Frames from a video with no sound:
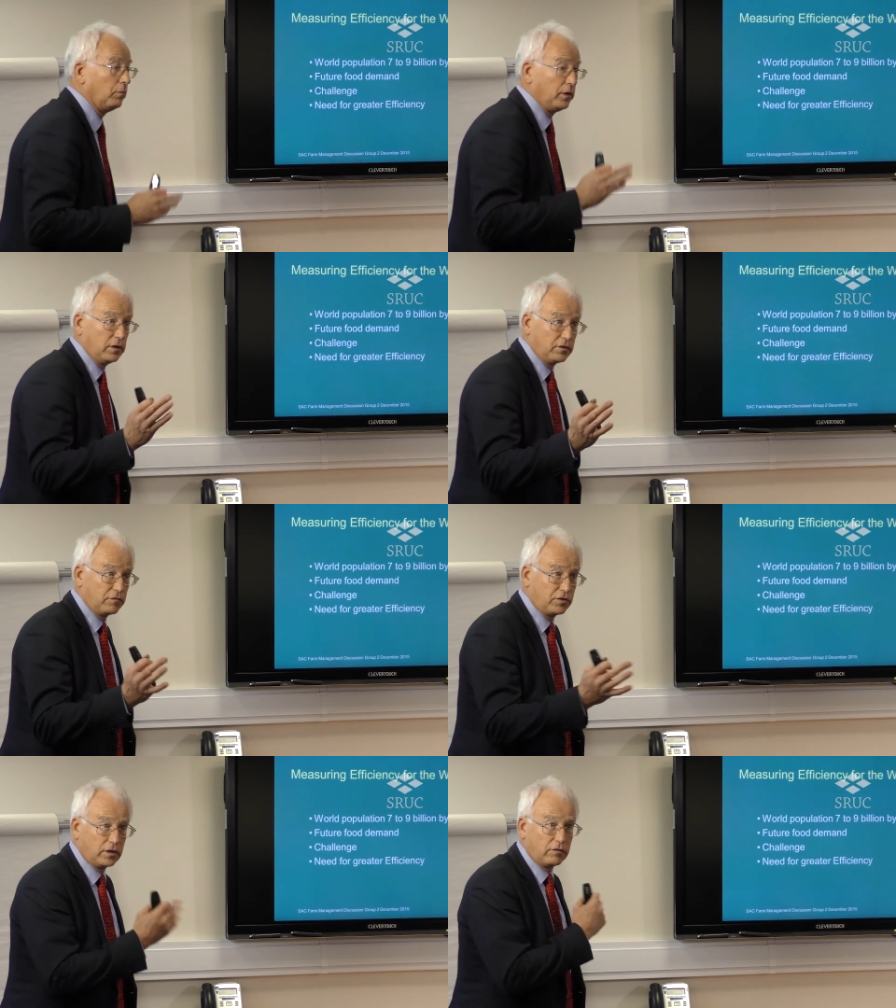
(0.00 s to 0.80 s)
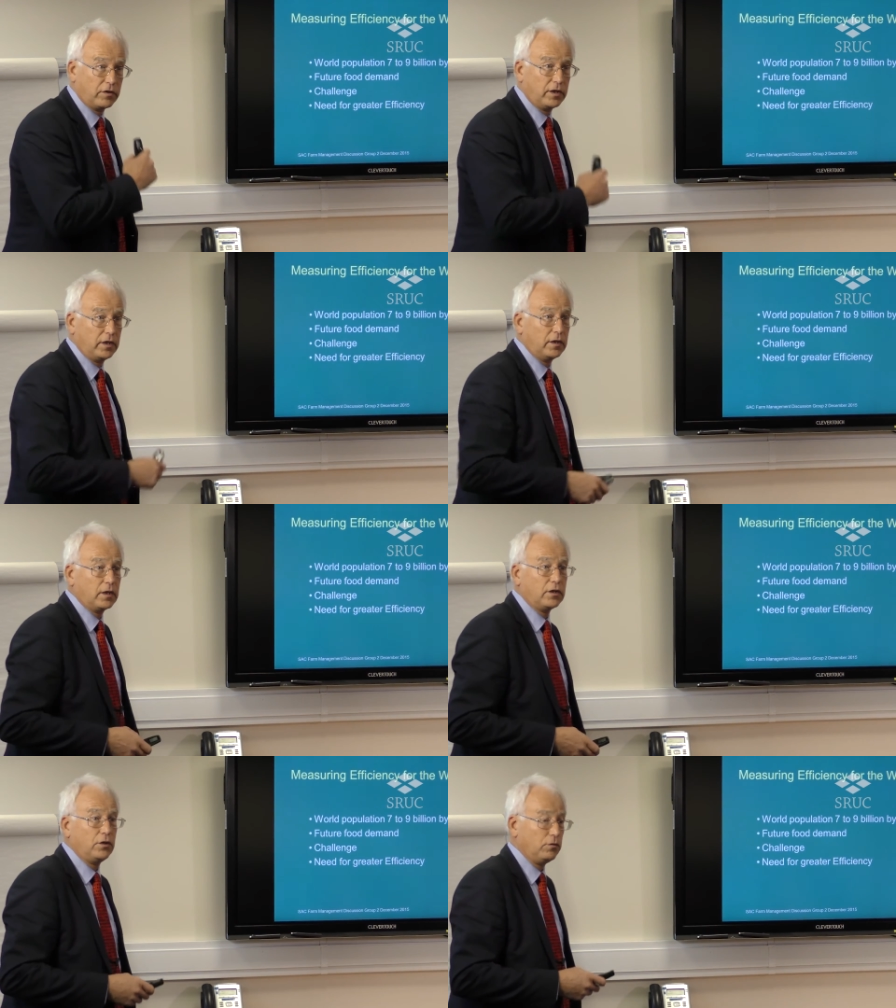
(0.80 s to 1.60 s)
be, as I've said already,
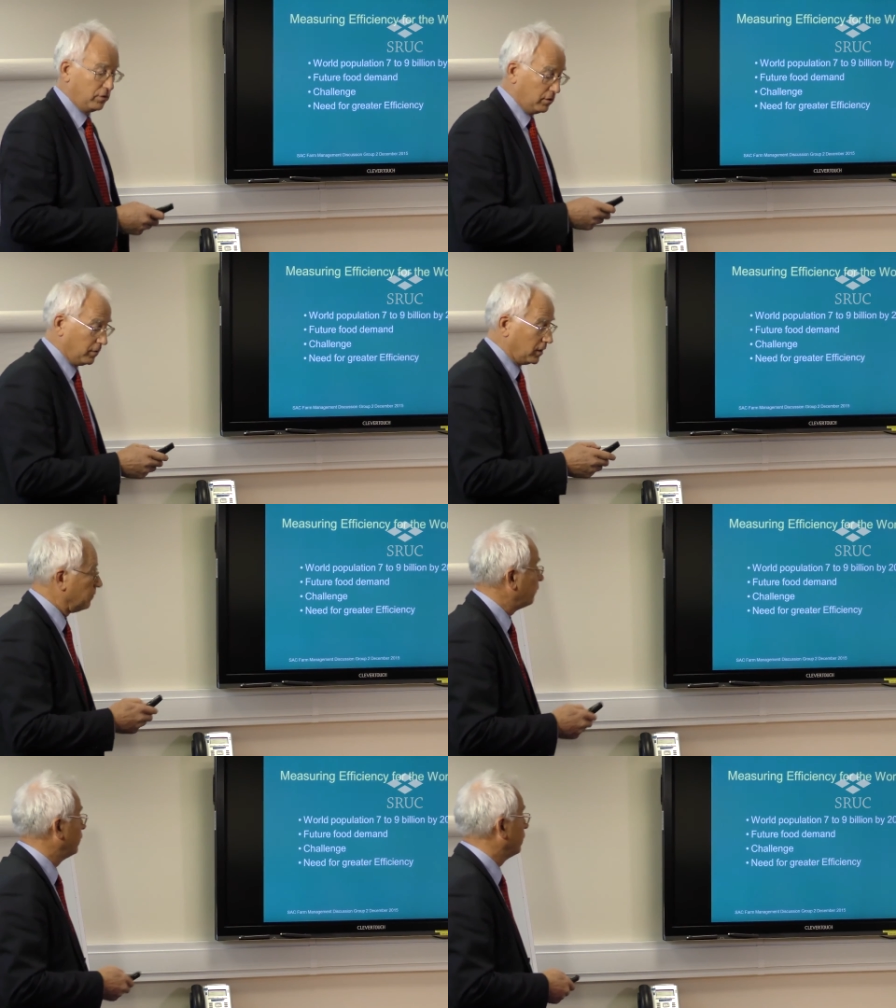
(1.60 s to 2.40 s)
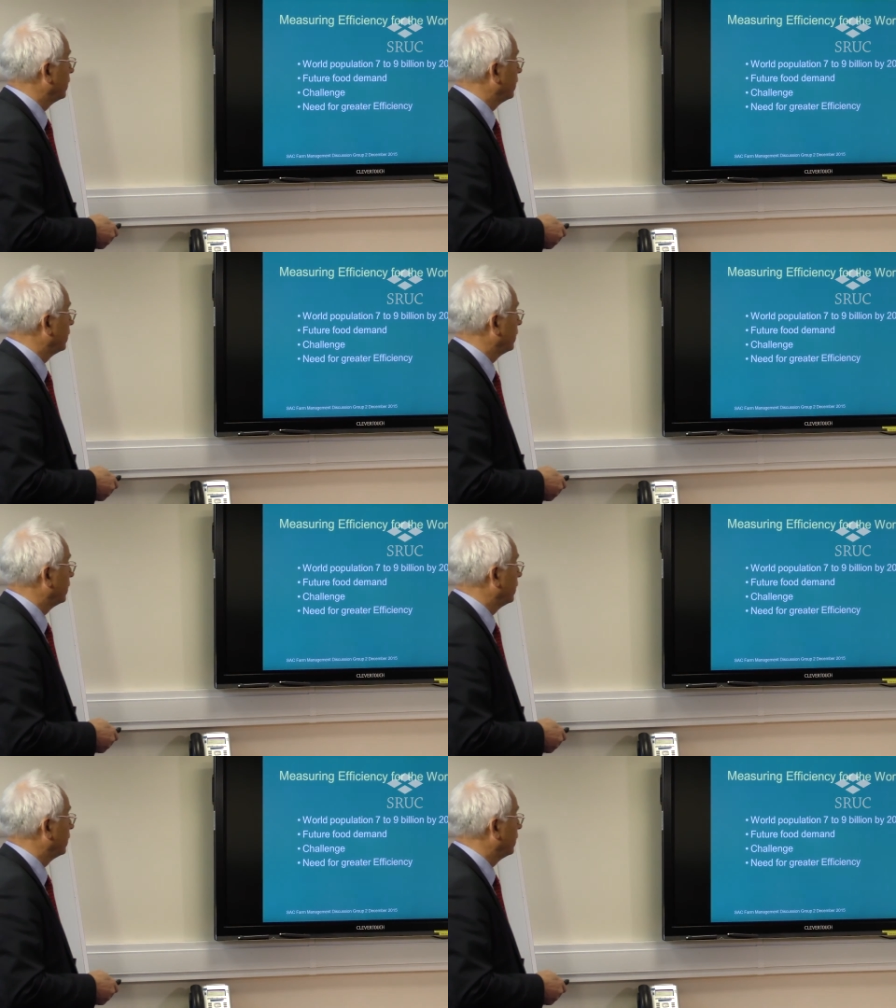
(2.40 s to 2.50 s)
a huge demand for